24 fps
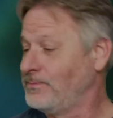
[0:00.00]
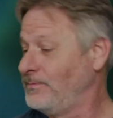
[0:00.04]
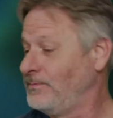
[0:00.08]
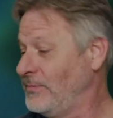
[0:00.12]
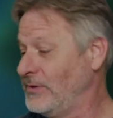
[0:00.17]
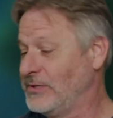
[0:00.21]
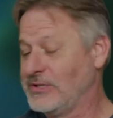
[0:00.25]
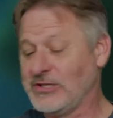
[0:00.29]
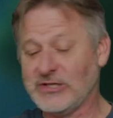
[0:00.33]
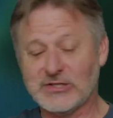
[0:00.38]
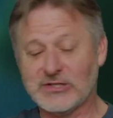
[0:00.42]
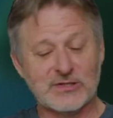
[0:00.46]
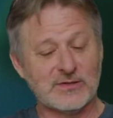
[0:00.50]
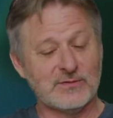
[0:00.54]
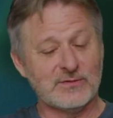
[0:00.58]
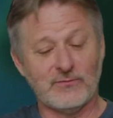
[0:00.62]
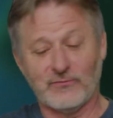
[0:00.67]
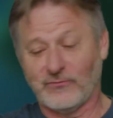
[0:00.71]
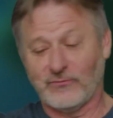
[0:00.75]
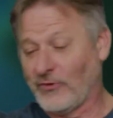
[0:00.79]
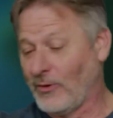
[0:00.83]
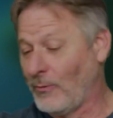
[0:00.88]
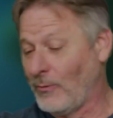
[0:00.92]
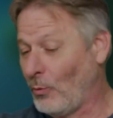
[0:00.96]
Just
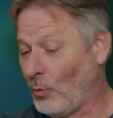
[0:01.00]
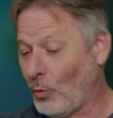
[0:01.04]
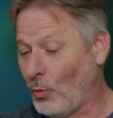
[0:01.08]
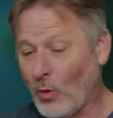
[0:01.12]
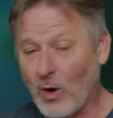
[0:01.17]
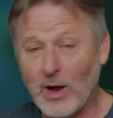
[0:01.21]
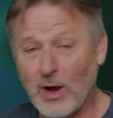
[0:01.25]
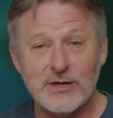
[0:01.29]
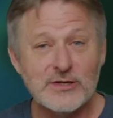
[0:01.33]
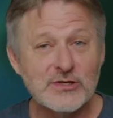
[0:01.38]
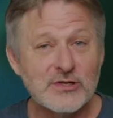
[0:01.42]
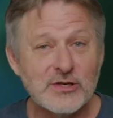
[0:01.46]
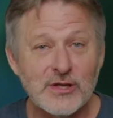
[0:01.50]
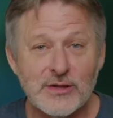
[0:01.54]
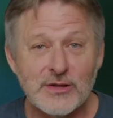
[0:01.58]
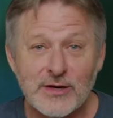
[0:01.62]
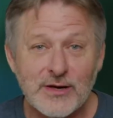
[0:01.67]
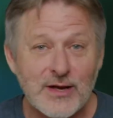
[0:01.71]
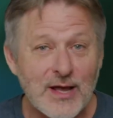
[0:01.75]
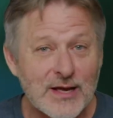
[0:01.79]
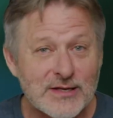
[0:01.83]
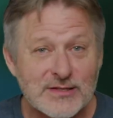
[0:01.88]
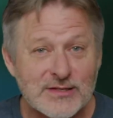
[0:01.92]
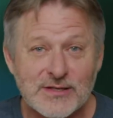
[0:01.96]
from one to the
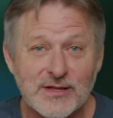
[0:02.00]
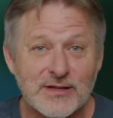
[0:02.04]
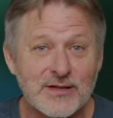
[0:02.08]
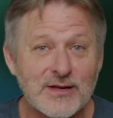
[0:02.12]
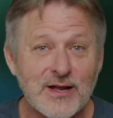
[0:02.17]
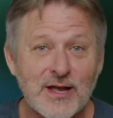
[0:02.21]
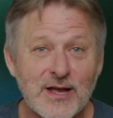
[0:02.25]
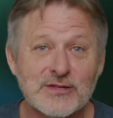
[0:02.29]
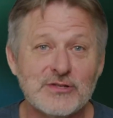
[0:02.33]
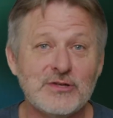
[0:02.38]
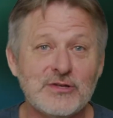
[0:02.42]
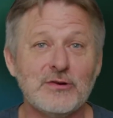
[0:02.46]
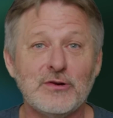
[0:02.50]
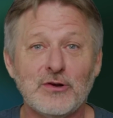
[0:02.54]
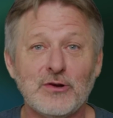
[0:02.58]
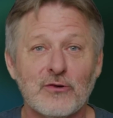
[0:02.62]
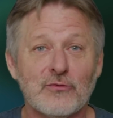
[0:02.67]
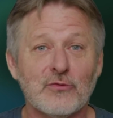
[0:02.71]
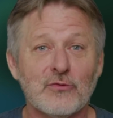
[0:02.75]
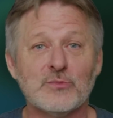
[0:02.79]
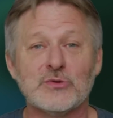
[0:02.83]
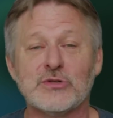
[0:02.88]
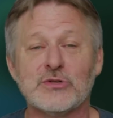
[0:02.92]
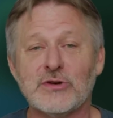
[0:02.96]
next, you can go
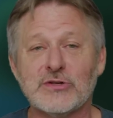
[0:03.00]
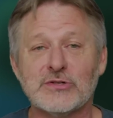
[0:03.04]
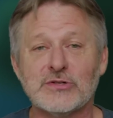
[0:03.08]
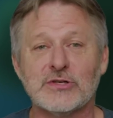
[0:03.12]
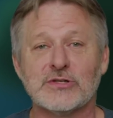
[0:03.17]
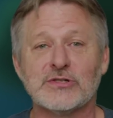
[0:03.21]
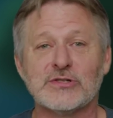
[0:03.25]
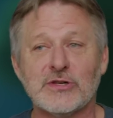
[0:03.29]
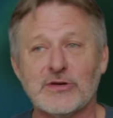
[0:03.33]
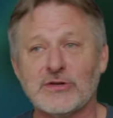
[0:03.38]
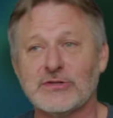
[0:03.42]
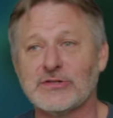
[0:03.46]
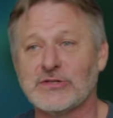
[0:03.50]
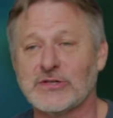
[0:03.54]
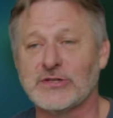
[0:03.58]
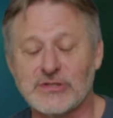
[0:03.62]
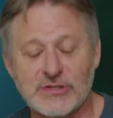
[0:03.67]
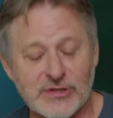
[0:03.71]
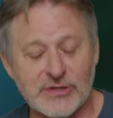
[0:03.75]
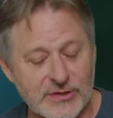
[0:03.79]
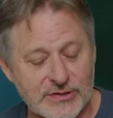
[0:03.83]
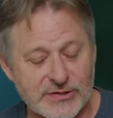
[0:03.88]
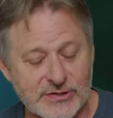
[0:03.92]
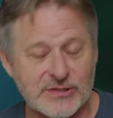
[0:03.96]
from series to series to
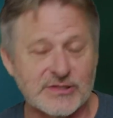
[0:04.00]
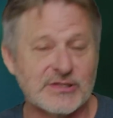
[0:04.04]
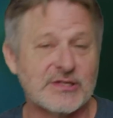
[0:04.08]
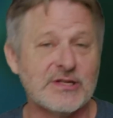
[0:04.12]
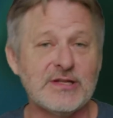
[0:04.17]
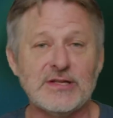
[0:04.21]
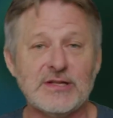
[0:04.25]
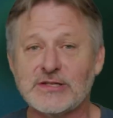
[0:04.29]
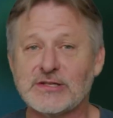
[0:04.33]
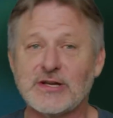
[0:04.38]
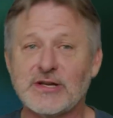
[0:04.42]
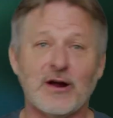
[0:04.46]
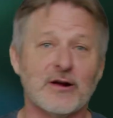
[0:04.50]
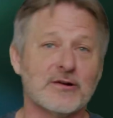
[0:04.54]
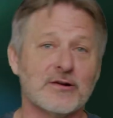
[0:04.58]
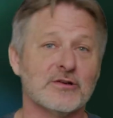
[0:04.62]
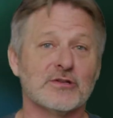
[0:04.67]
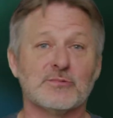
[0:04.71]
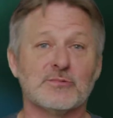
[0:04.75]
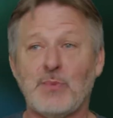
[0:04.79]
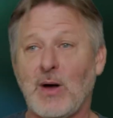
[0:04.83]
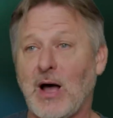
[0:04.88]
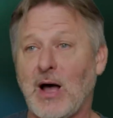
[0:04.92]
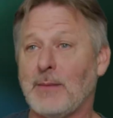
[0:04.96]
series and see these
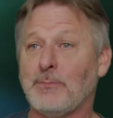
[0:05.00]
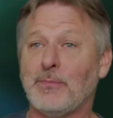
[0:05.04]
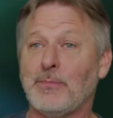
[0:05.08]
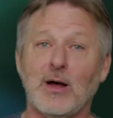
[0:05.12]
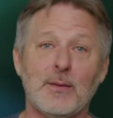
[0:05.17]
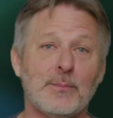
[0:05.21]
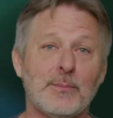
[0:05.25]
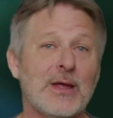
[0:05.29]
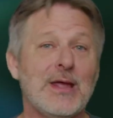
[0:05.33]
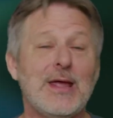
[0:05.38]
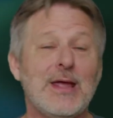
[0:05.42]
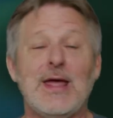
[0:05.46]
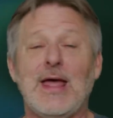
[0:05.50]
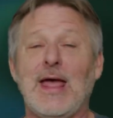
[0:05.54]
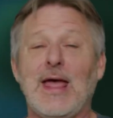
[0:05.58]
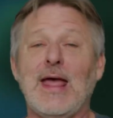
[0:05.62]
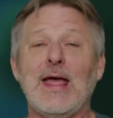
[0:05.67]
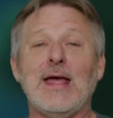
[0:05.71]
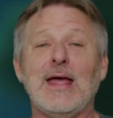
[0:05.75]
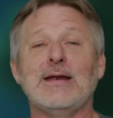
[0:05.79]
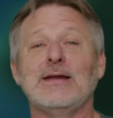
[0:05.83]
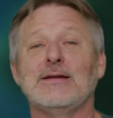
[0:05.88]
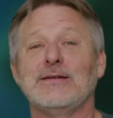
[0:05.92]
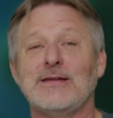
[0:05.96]
characters pop up
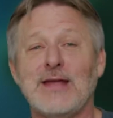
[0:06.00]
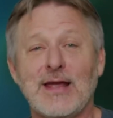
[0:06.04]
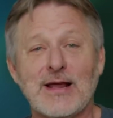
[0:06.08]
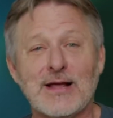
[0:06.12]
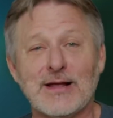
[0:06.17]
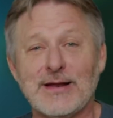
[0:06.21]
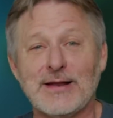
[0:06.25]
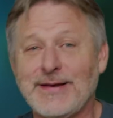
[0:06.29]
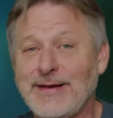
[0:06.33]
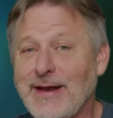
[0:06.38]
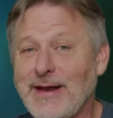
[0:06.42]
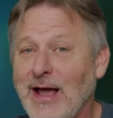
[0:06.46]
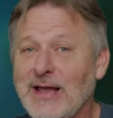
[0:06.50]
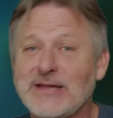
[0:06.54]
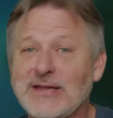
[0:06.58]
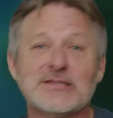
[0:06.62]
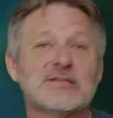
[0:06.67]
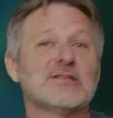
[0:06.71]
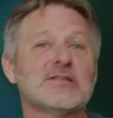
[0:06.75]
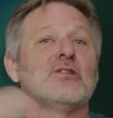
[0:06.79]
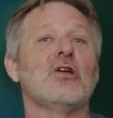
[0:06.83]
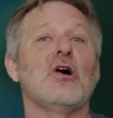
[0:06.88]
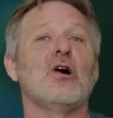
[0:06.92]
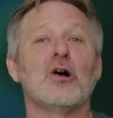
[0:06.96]
and take a
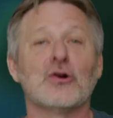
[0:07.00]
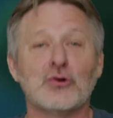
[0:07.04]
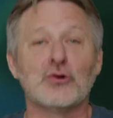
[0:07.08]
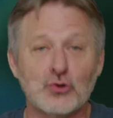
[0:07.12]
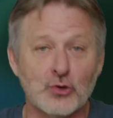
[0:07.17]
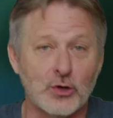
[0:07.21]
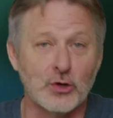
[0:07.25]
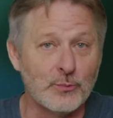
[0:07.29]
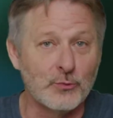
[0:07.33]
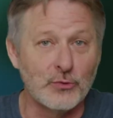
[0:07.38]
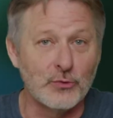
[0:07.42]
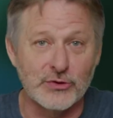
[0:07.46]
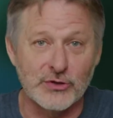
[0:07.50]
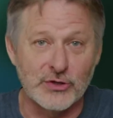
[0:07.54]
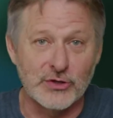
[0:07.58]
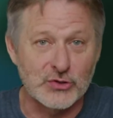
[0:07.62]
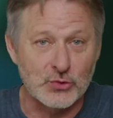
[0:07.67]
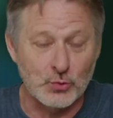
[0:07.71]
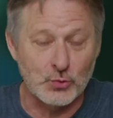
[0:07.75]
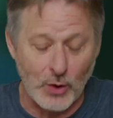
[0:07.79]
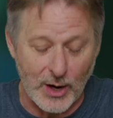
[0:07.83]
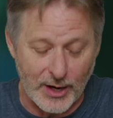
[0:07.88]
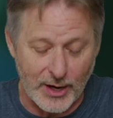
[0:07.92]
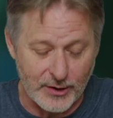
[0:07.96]
nice long trip with this
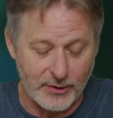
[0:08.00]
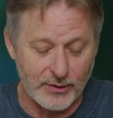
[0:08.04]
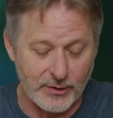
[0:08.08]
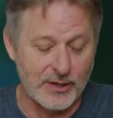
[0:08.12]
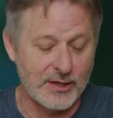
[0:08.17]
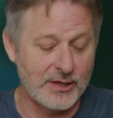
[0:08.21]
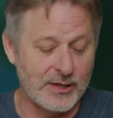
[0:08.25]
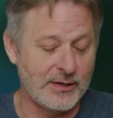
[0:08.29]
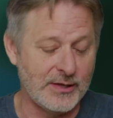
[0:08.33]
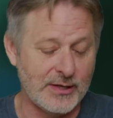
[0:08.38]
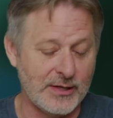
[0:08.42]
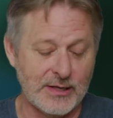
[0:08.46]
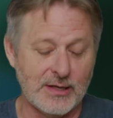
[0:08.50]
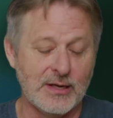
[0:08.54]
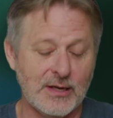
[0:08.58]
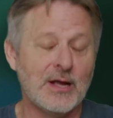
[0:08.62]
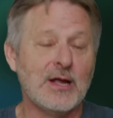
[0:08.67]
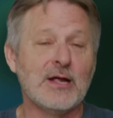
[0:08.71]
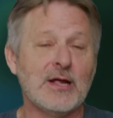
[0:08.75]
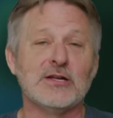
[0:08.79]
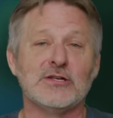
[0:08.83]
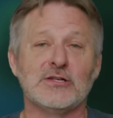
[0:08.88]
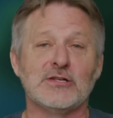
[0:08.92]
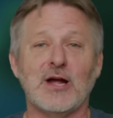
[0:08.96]
writer in the
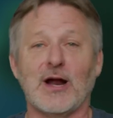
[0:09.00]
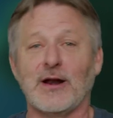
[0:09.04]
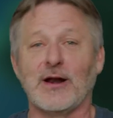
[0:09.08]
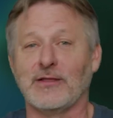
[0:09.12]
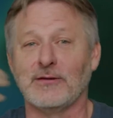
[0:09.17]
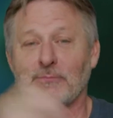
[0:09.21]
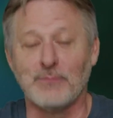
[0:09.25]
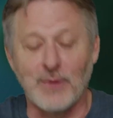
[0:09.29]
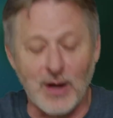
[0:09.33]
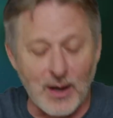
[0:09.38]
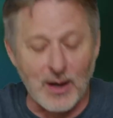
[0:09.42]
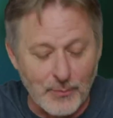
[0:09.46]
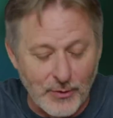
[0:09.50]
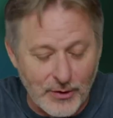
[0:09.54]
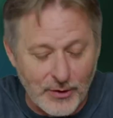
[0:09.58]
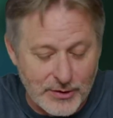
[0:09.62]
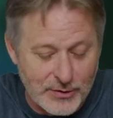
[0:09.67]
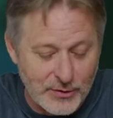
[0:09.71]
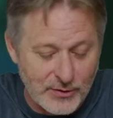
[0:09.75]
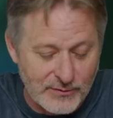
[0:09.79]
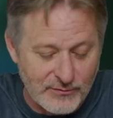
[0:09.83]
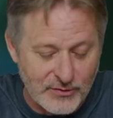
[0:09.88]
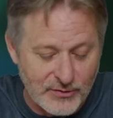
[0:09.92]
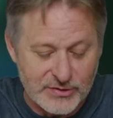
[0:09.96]
Jonathan Marbury
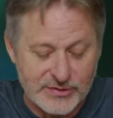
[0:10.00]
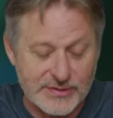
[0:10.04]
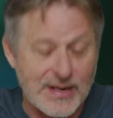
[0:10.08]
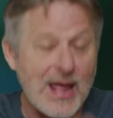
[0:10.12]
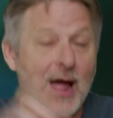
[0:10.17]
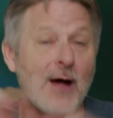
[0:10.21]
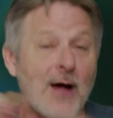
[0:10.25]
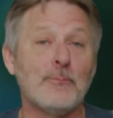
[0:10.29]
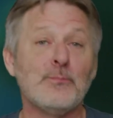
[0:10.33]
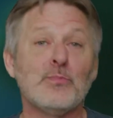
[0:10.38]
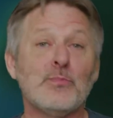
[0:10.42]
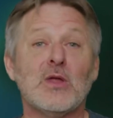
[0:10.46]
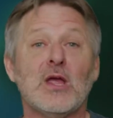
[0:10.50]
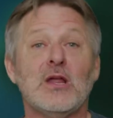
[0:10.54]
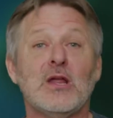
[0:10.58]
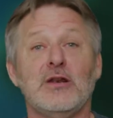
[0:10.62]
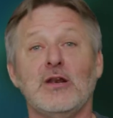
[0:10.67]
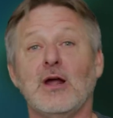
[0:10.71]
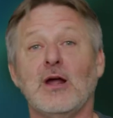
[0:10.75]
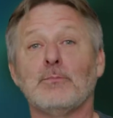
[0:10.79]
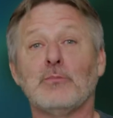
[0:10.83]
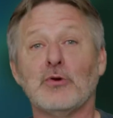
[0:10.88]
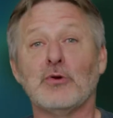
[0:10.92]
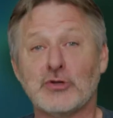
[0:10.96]
universe. Now,
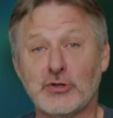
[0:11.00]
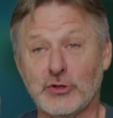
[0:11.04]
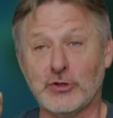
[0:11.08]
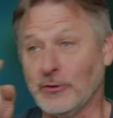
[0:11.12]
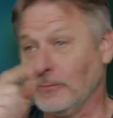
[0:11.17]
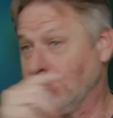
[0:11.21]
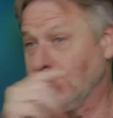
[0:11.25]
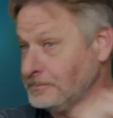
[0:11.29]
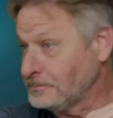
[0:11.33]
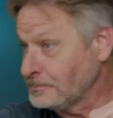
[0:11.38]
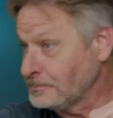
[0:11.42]
number 2.